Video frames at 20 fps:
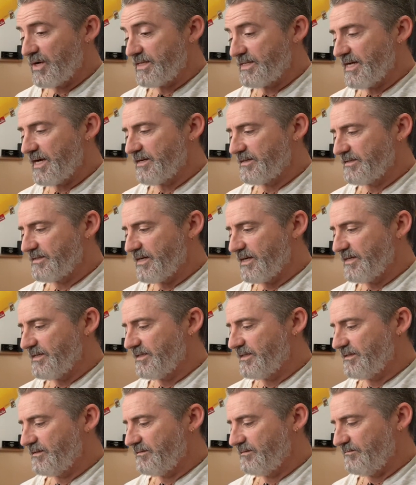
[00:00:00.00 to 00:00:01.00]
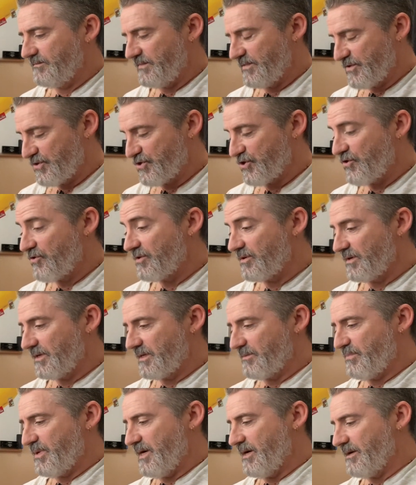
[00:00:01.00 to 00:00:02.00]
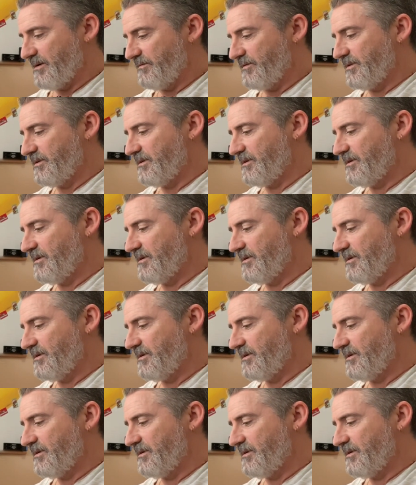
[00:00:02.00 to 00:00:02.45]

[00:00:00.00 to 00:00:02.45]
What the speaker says: day-to-day, the journaling part of it.